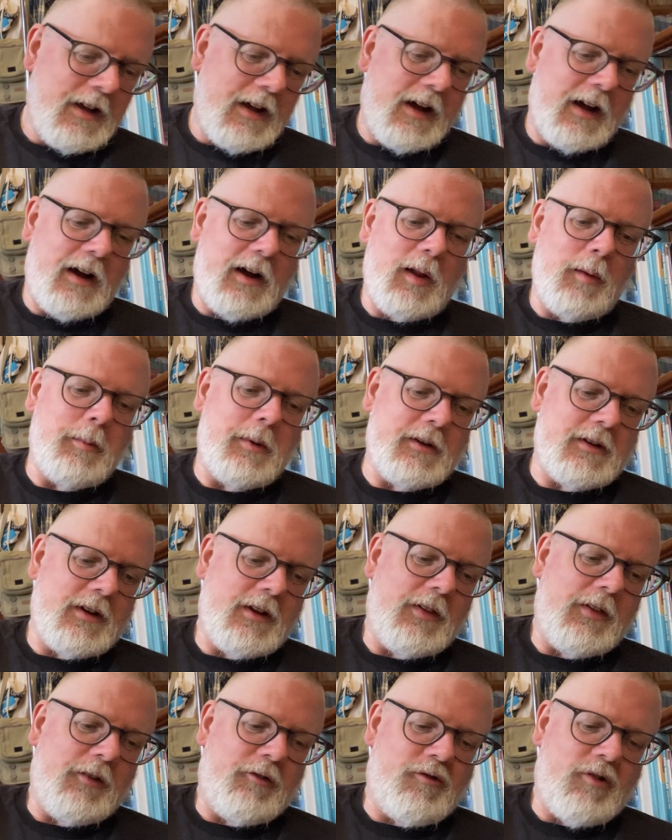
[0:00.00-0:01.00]
Albert
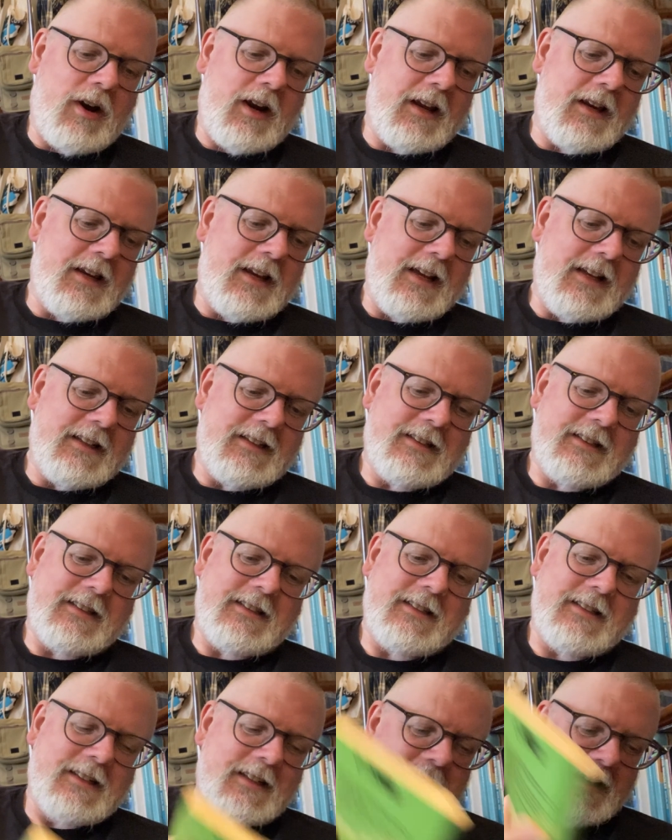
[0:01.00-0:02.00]
and the Dragonettes.